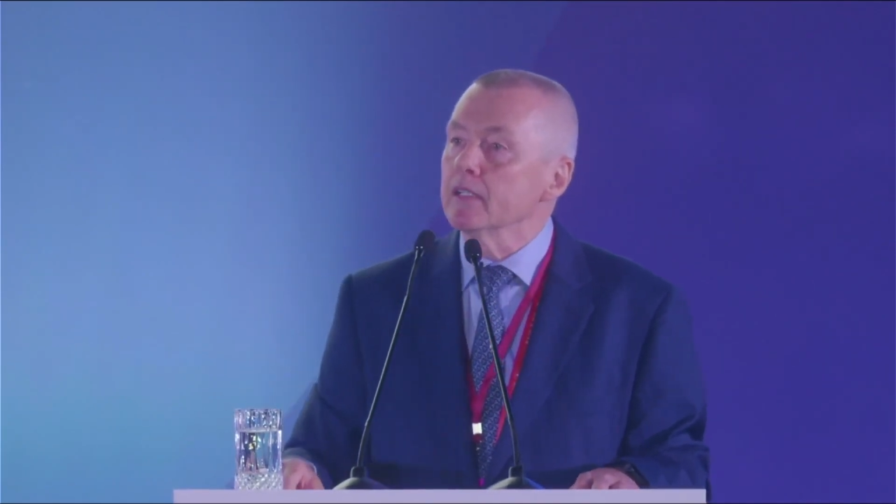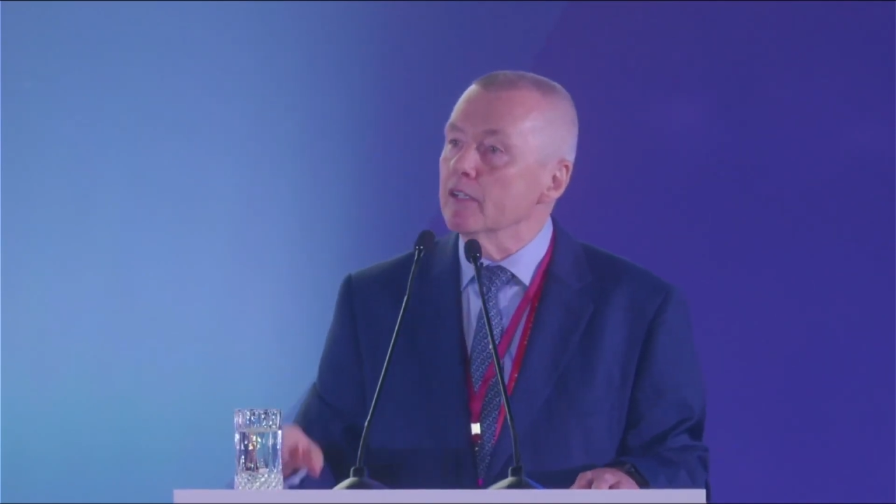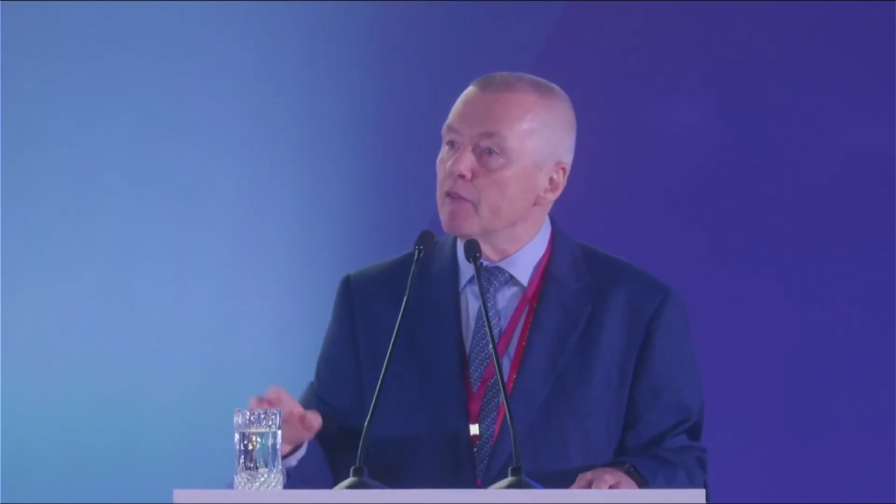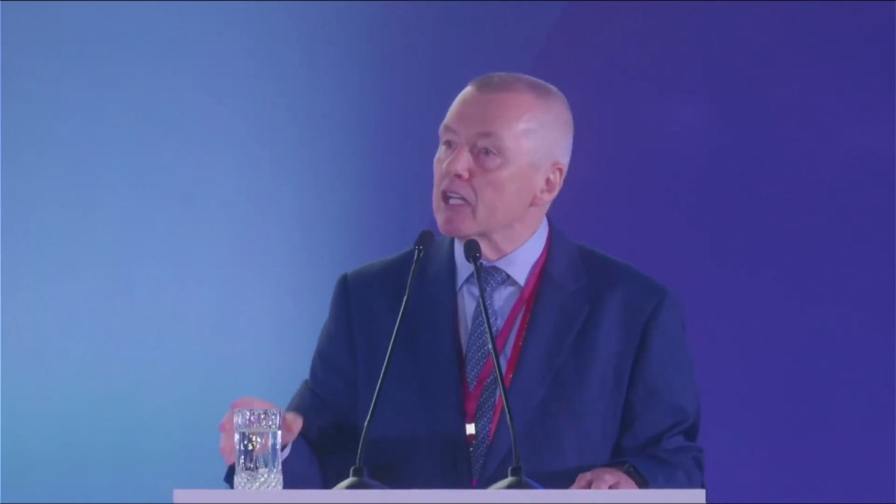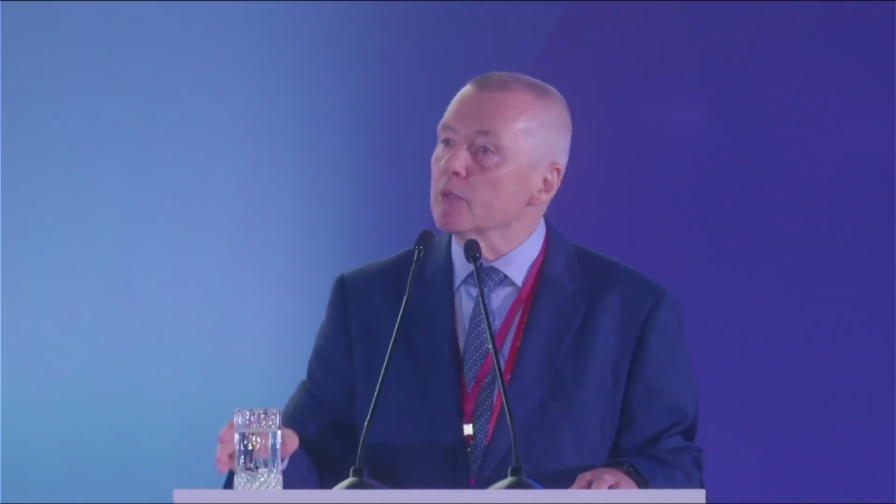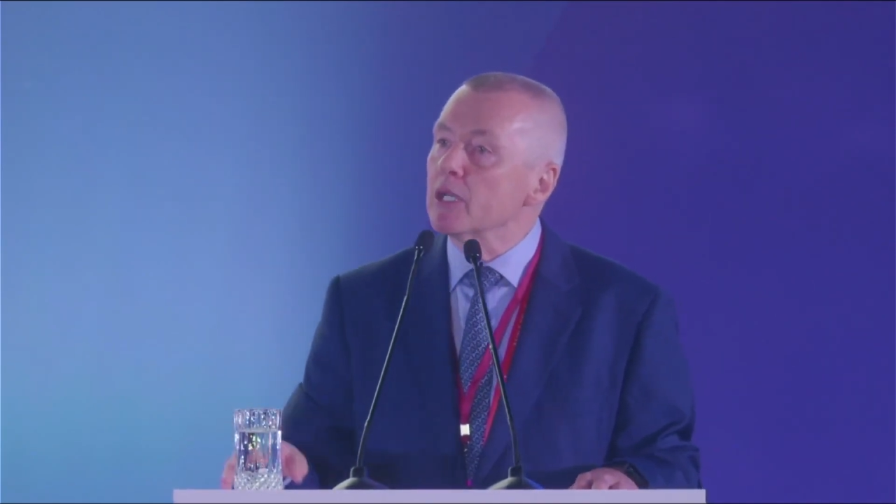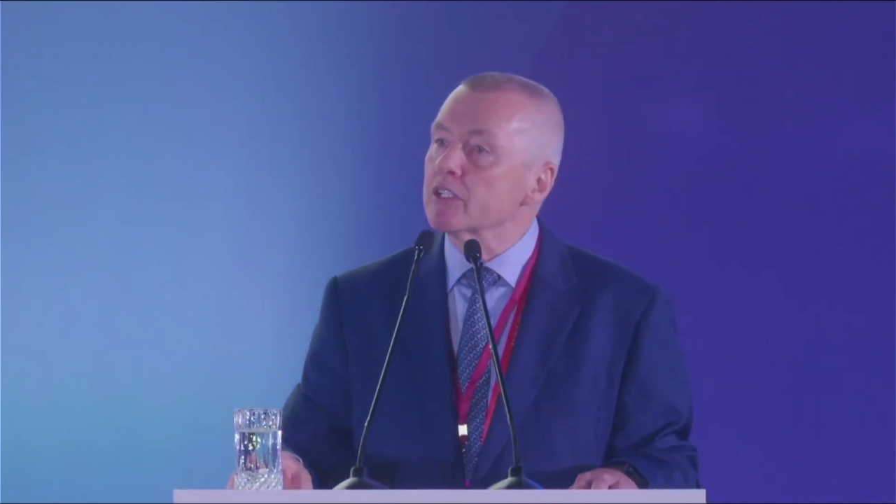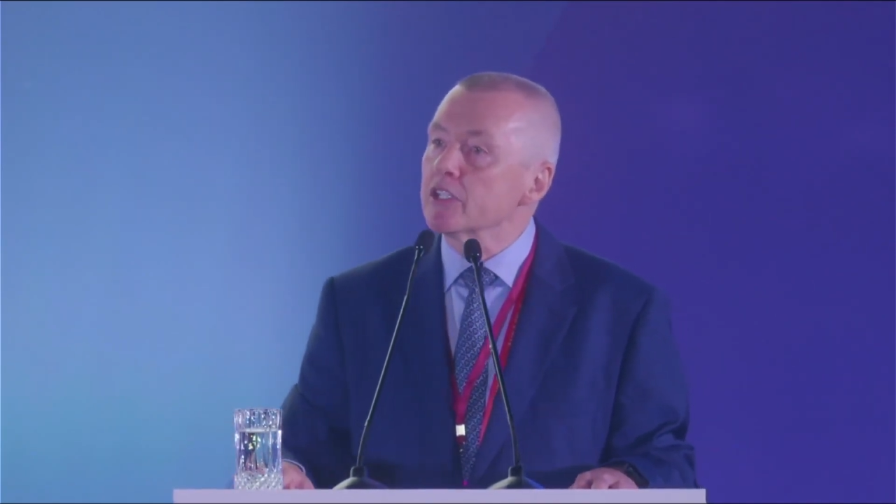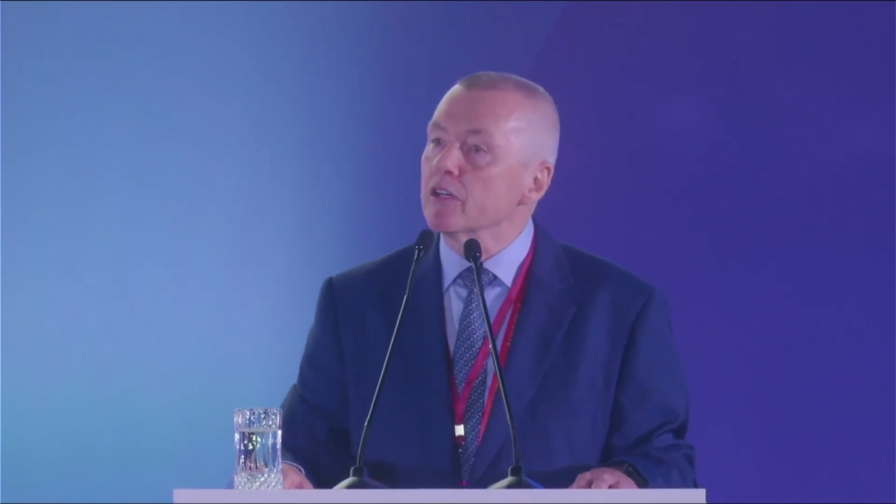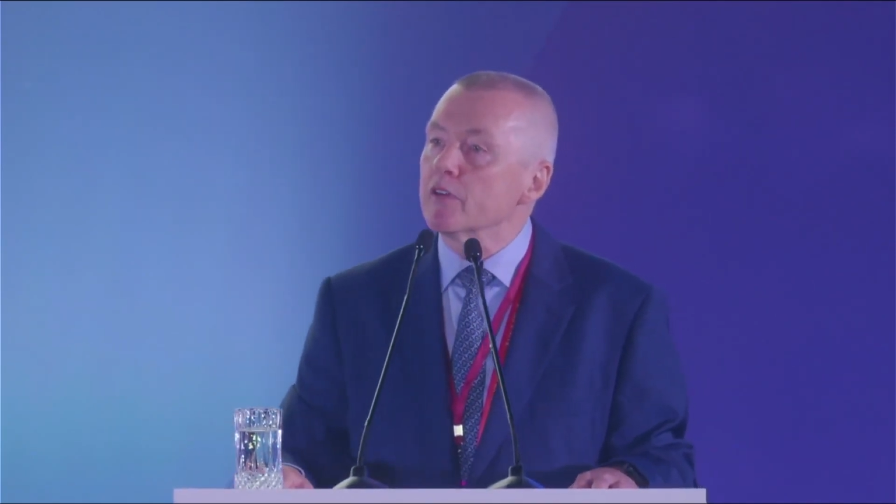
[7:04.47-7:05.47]
the
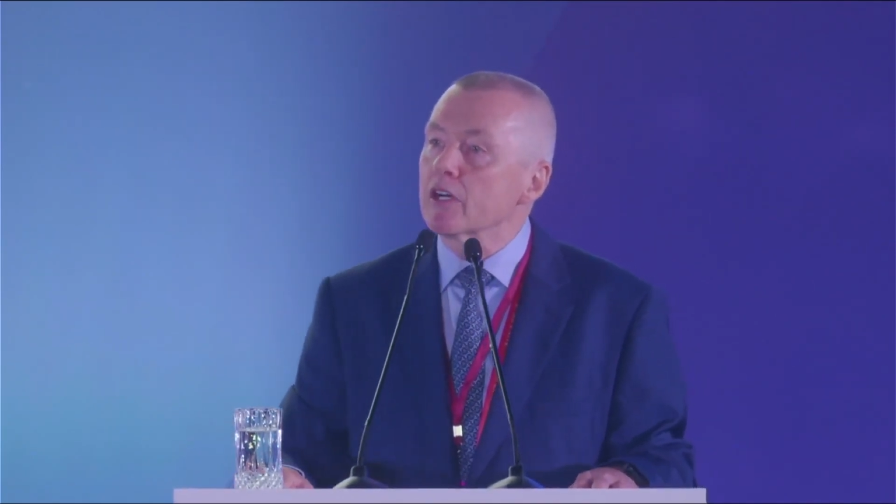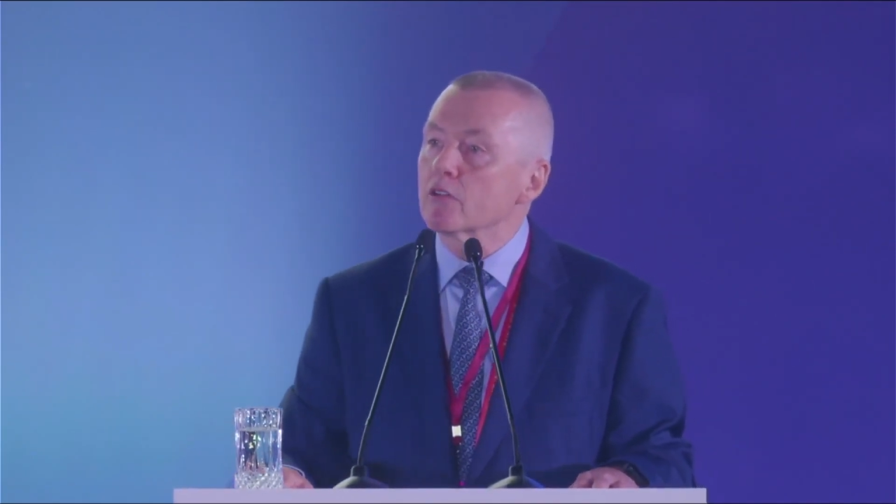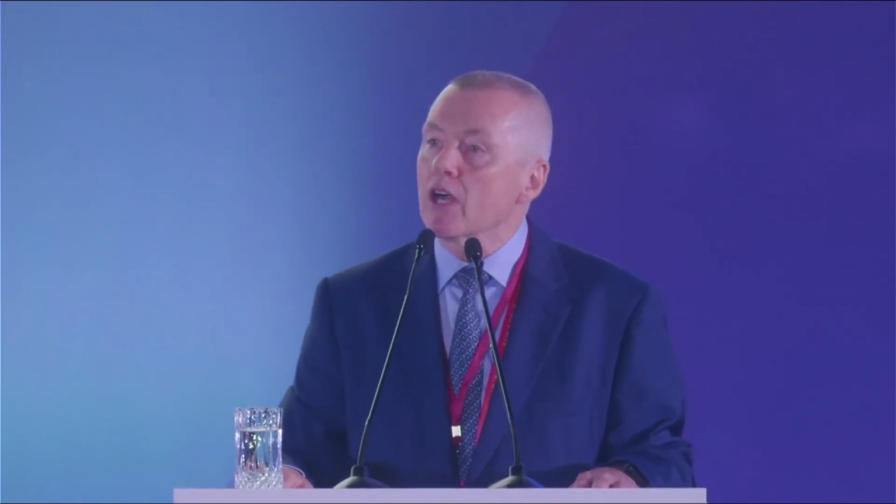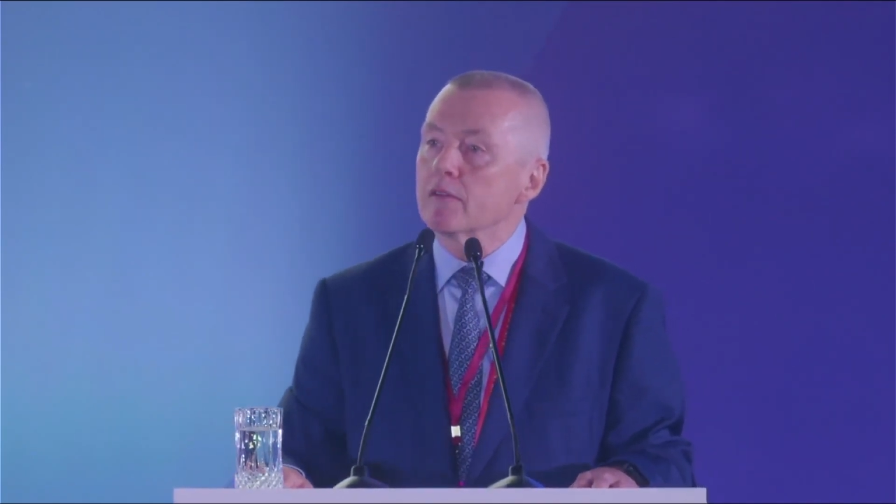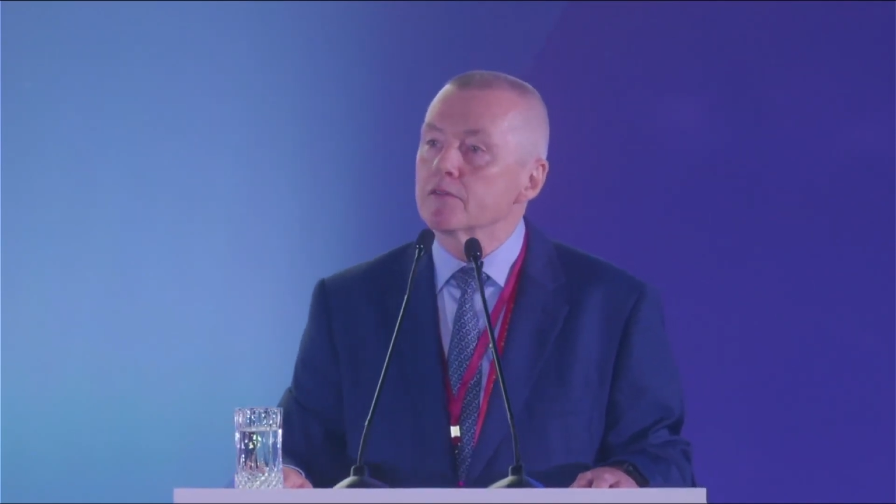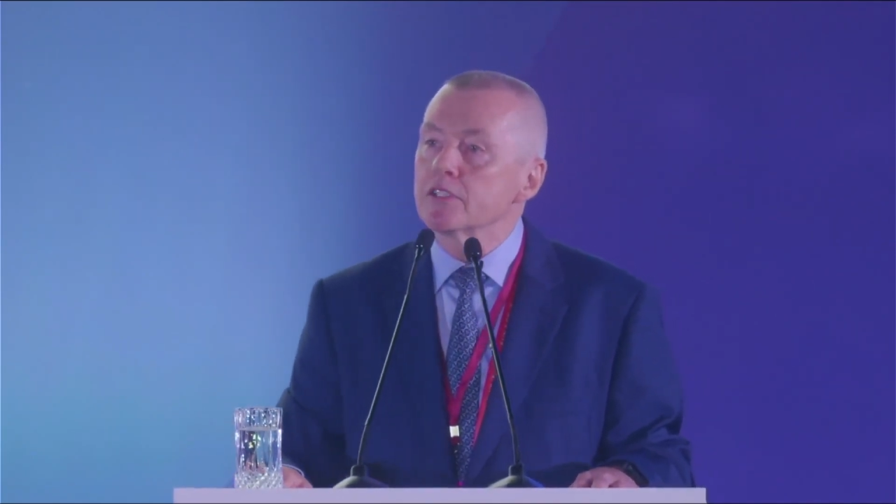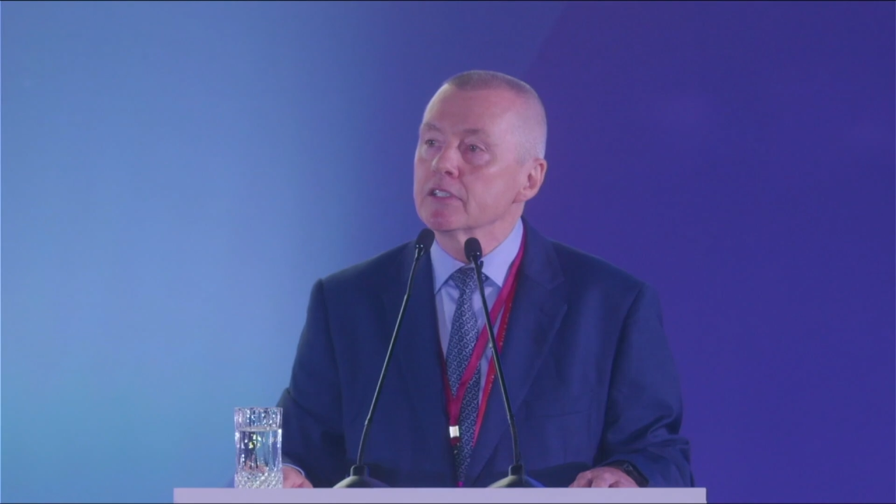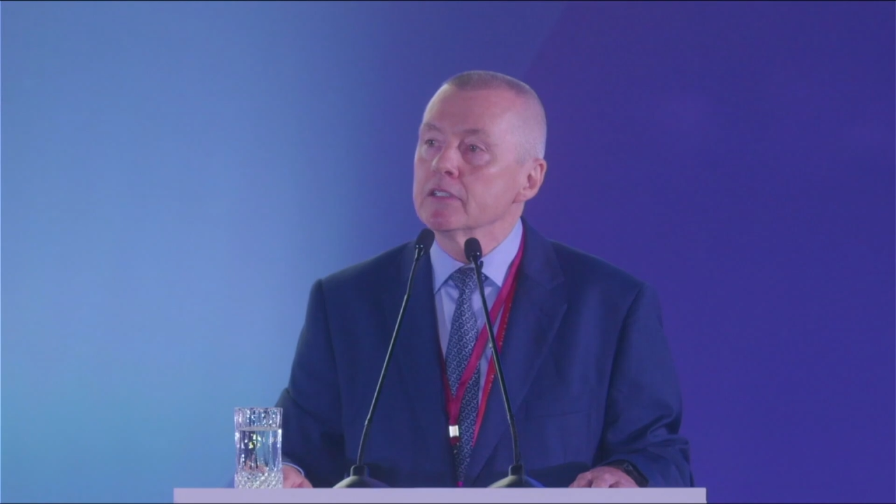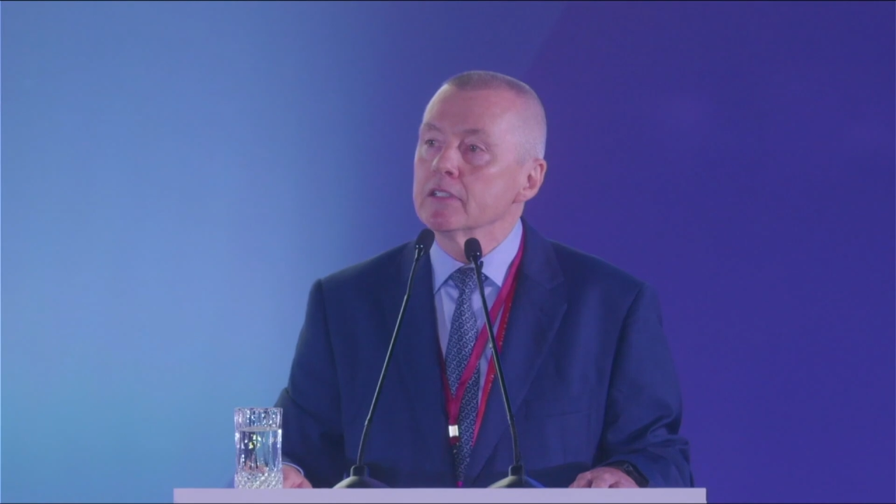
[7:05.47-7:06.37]
availability of aircraft